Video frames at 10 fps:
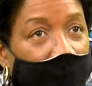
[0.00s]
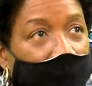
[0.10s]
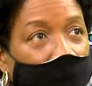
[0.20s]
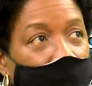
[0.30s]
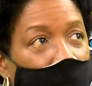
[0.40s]

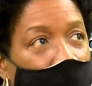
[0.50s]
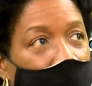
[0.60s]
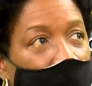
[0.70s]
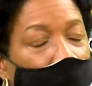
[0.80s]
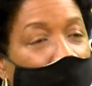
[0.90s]
And
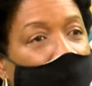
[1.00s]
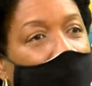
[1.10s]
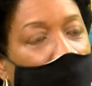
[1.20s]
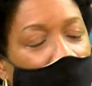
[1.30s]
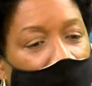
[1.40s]
what
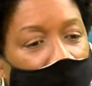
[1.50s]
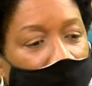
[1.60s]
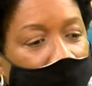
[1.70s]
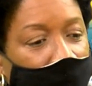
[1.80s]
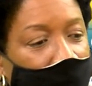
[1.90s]
happened?
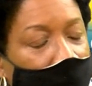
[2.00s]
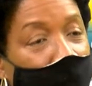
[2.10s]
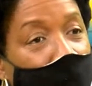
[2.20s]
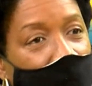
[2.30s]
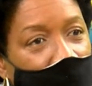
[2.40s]
They
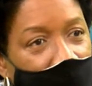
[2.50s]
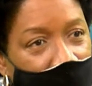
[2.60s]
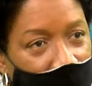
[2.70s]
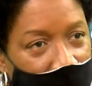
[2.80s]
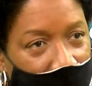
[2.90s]
used the
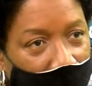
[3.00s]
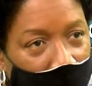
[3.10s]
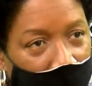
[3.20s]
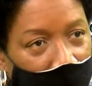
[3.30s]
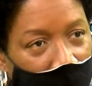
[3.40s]
system,
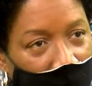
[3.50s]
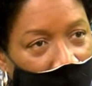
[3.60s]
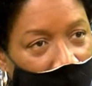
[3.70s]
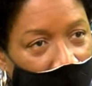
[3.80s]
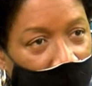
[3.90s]

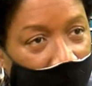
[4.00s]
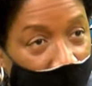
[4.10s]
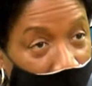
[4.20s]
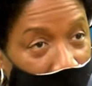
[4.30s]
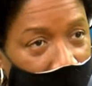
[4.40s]
the
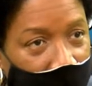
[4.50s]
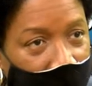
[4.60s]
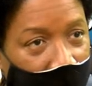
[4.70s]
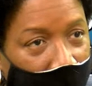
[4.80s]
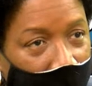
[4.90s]
electronic
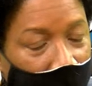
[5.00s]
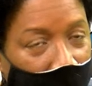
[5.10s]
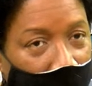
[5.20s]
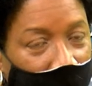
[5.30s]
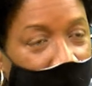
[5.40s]
system,
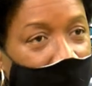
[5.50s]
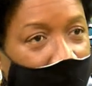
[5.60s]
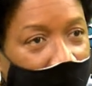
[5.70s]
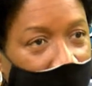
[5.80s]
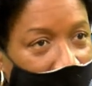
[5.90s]
because they
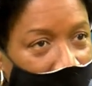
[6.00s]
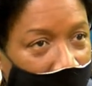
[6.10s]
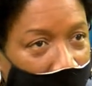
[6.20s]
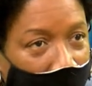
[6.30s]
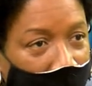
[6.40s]
had that
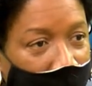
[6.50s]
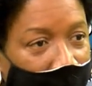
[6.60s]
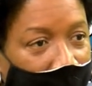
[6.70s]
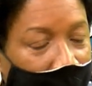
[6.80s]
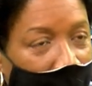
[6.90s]
up,
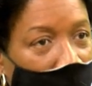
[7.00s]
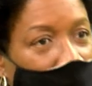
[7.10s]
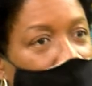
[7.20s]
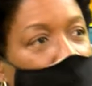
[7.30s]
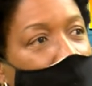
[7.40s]

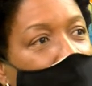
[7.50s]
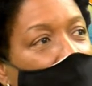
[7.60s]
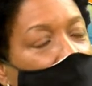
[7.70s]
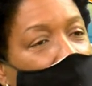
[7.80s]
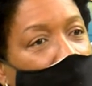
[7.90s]
but it
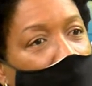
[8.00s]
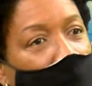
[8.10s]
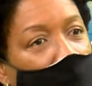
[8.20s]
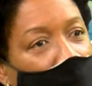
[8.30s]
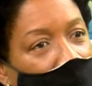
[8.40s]
wasn't fully
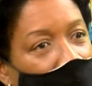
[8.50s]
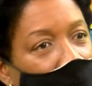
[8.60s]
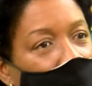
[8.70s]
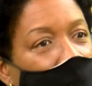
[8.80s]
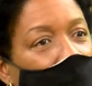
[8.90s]
populated
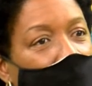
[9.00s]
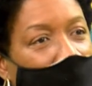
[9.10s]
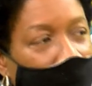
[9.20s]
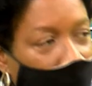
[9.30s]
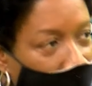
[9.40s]
with the
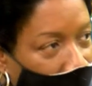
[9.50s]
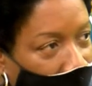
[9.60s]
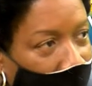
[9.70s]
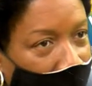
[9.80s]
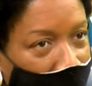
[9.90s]
manual
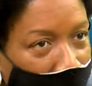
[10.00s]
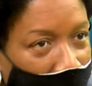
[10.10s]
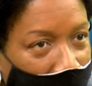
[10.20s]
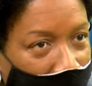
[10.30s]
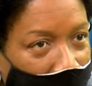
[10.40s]

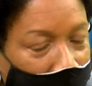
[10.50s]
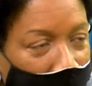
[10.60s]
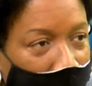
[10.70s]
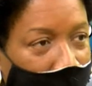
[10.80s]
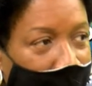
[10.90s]
information.
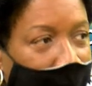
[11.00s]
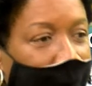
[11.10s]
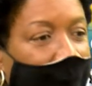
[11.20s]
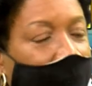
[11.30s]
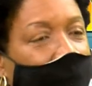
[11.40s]

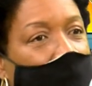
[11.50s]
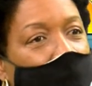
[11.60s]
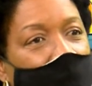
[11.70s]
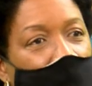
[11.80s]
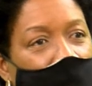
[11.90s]
And then
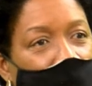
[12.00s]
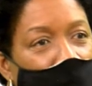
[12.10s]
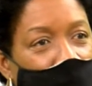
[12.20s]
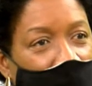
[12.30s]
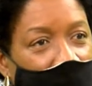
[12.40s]
we started
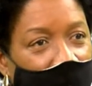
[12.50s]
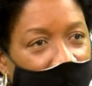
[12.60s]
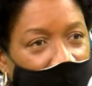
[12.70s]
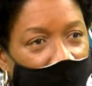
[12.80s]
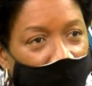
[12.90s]
using
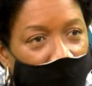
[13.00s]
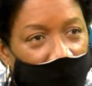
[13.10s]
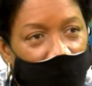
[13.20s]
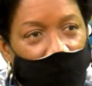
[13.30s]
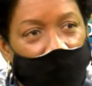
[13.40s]
that
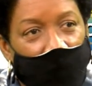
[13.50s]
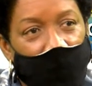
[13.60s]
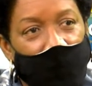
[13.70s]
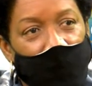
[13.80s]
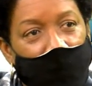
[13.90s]
information
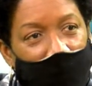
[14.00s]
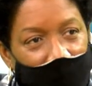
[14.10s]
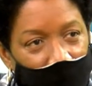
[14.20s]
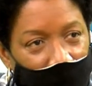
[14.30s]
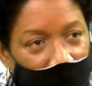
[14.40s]
versus the
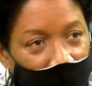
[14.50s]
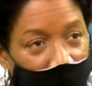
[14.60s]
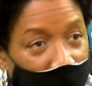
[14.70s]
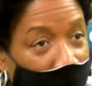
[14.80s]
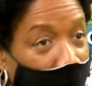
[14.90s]
manual.
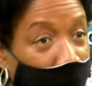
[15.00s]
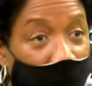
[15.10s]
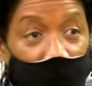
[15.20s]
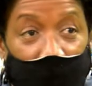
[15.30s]
We could